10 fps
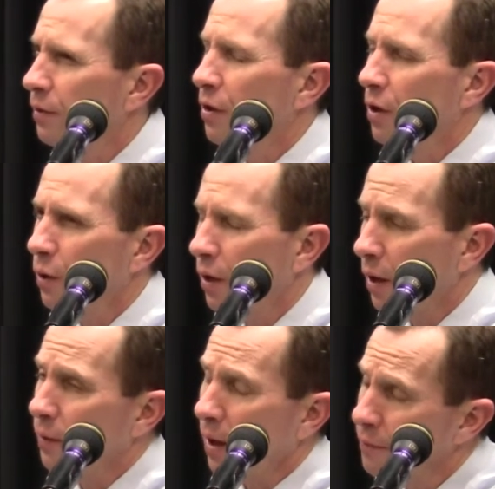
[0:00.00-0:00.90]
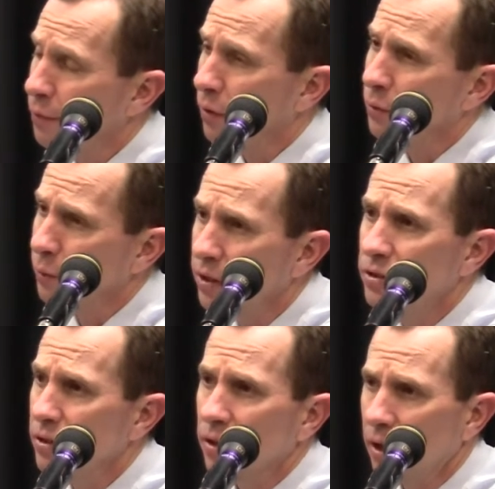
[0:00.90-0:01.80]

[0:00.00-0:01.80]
you know, and Fulton when he's in the